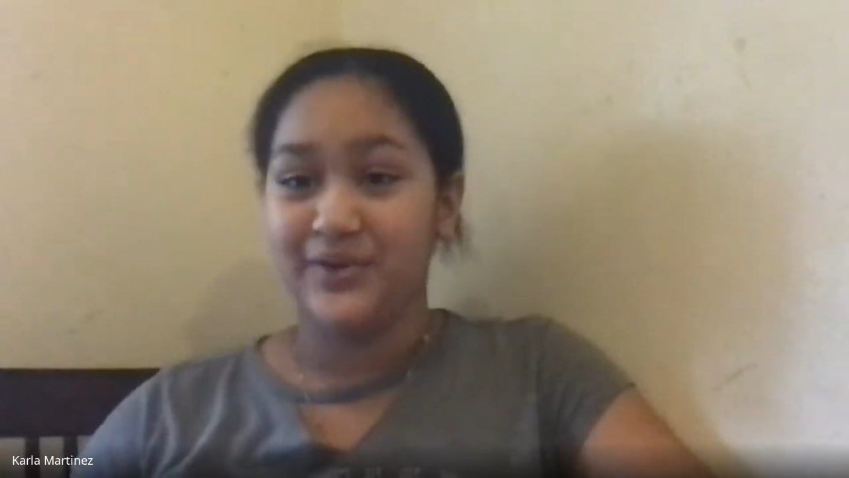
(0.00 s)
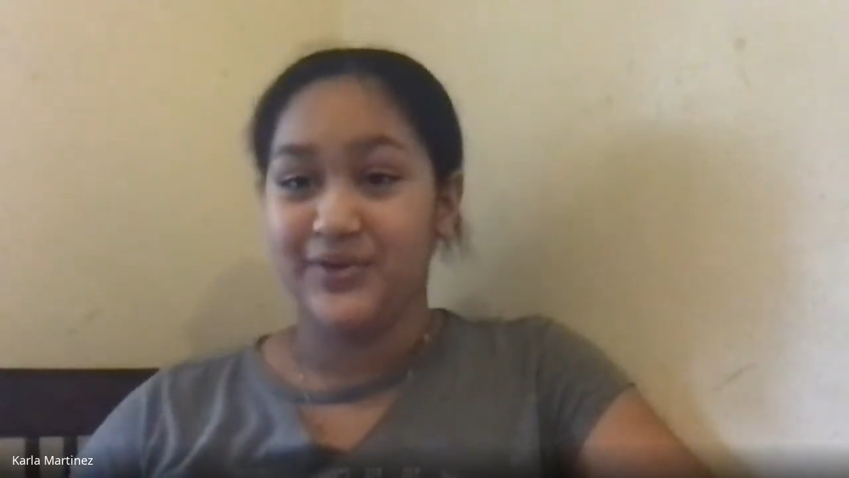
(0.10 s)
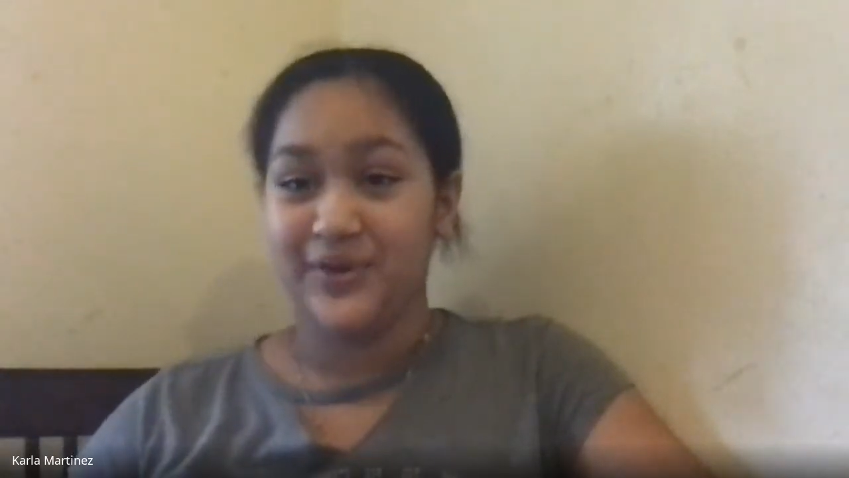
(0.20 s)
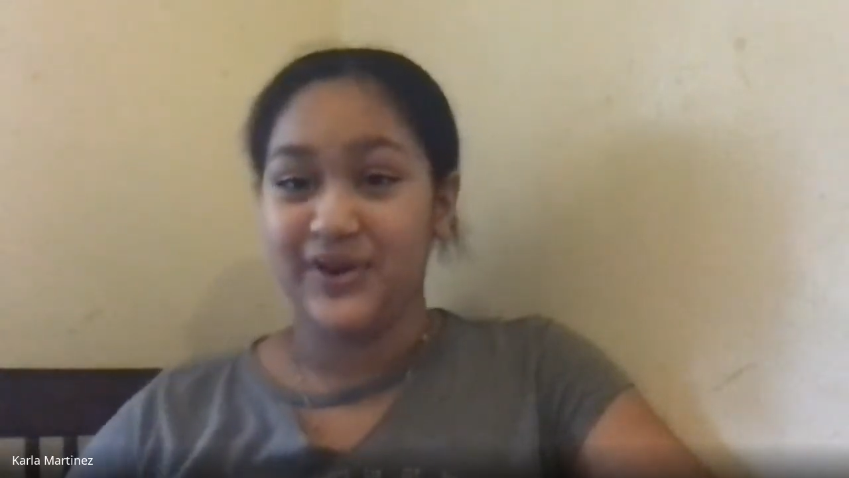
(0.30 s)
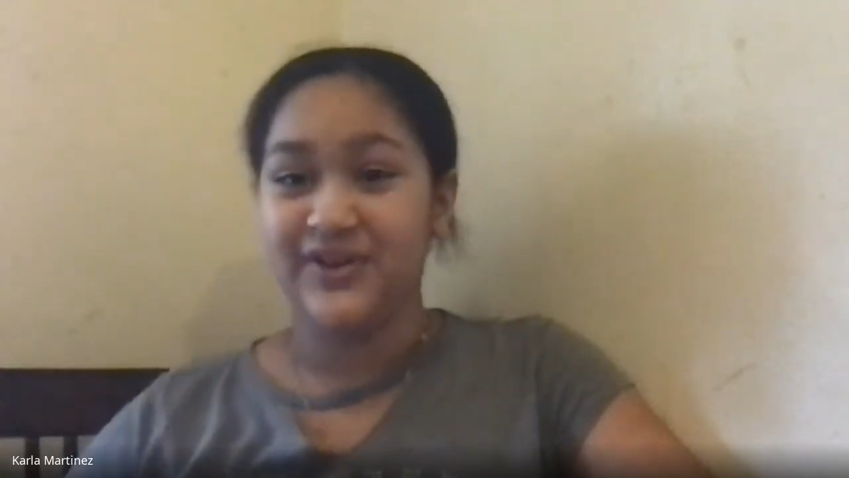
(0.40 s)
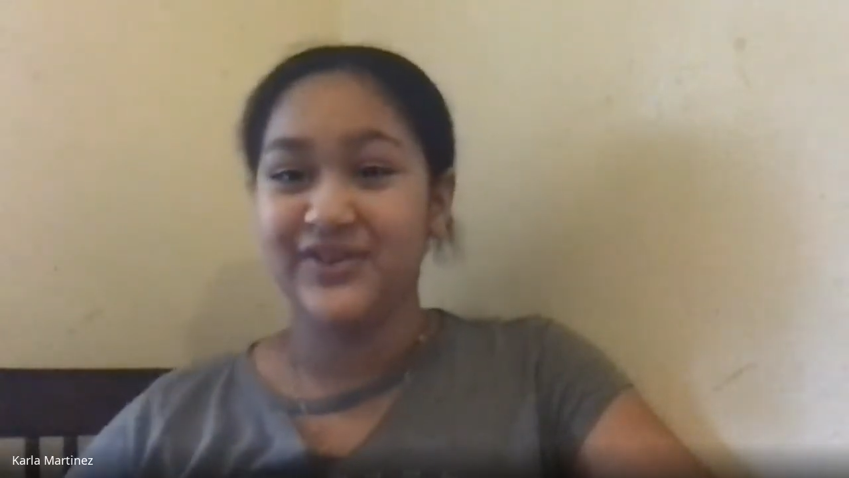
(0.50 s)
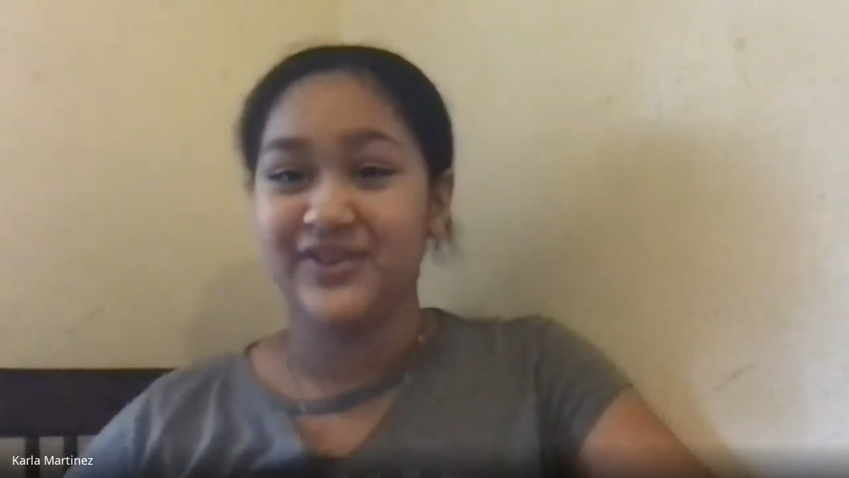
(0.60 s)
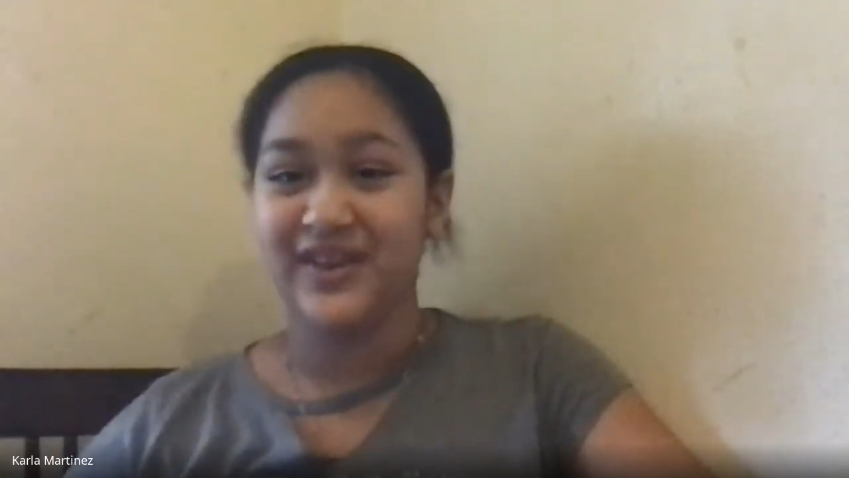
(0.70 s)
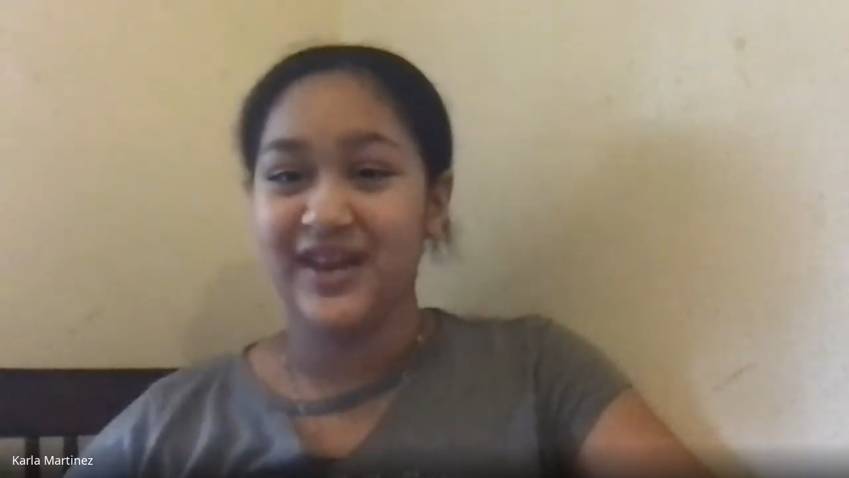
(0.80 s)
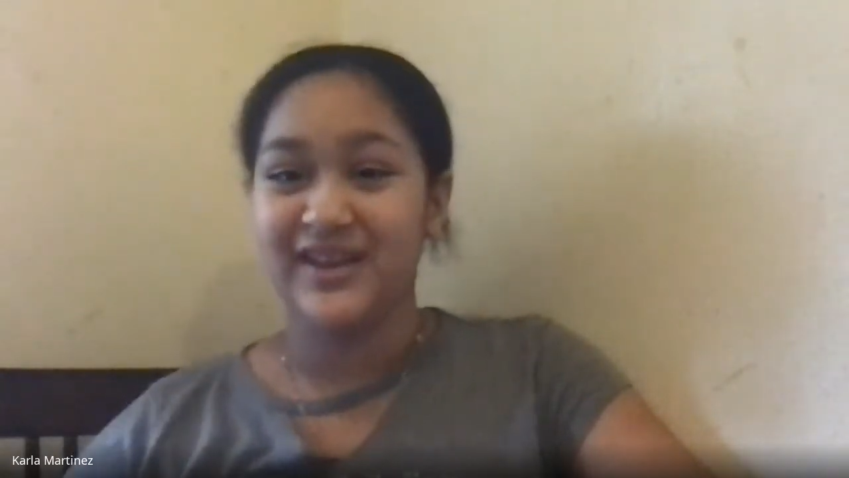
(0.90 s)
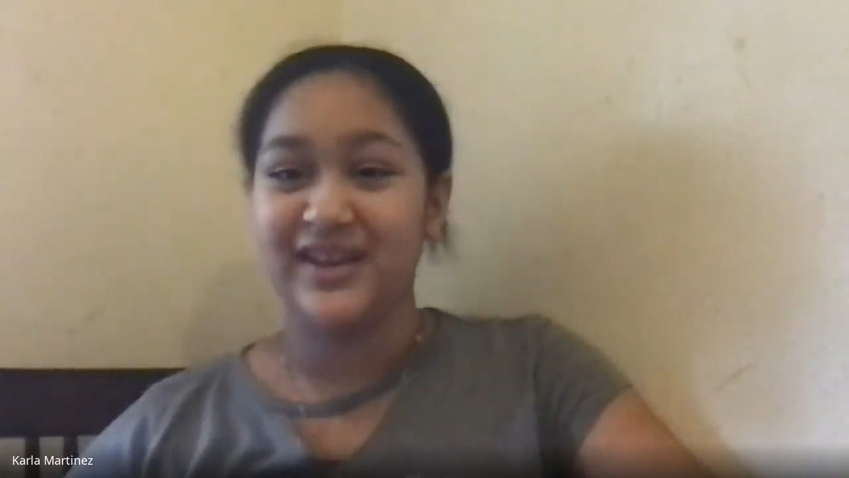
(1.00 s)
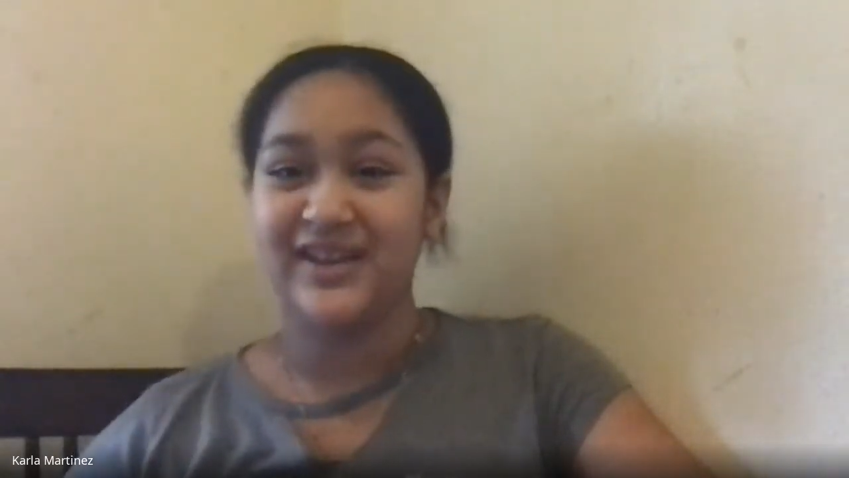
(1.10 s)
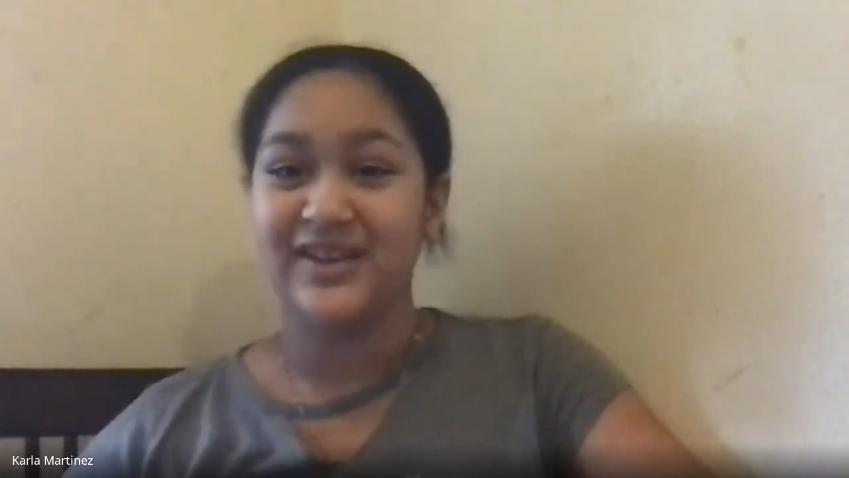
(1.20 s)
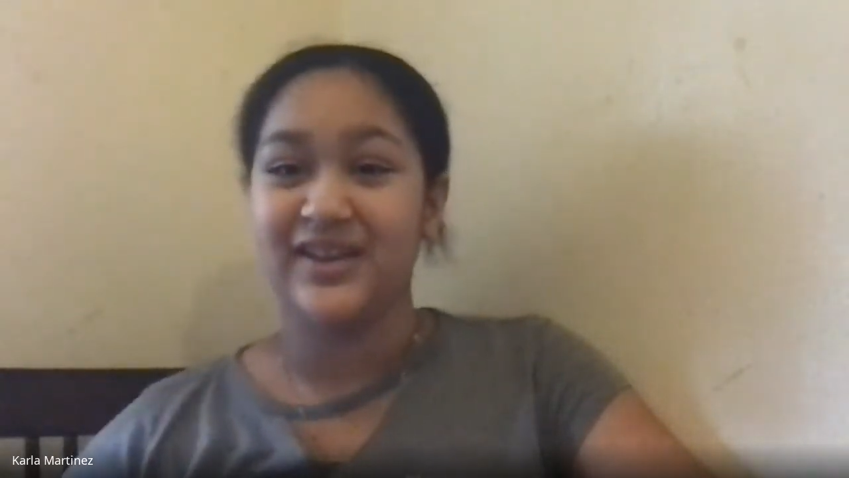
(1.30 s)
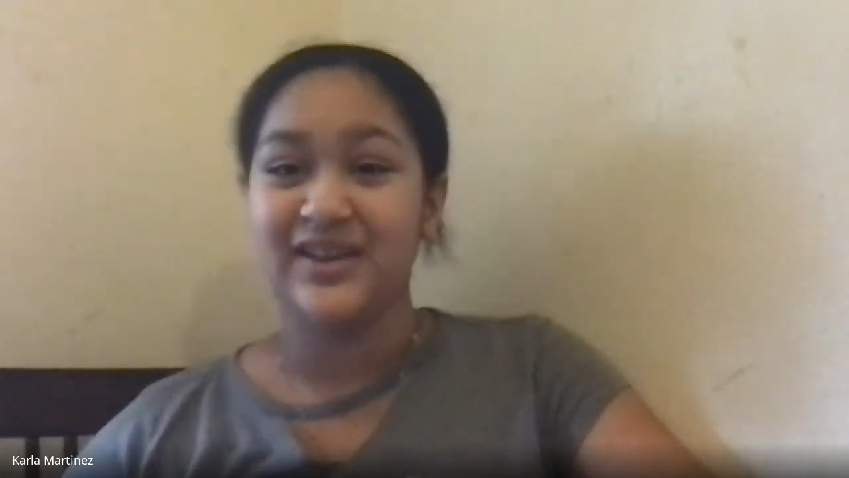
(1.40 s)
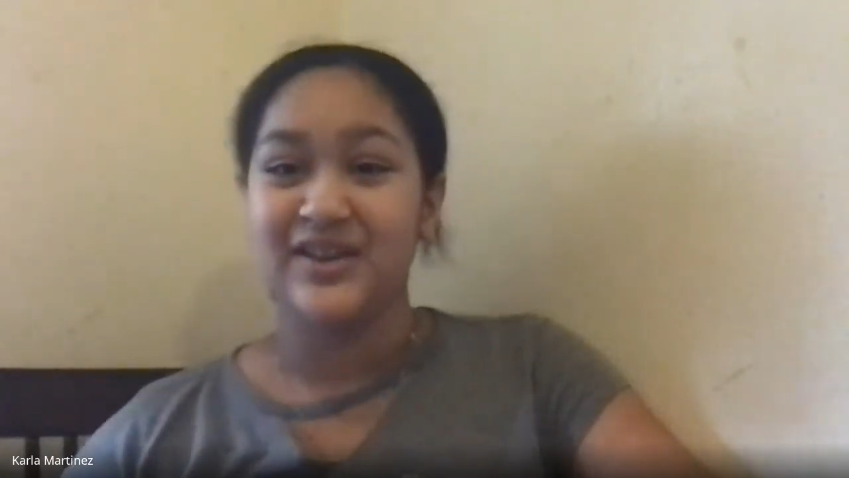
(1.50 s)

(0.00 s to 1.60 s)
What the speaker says: first, and then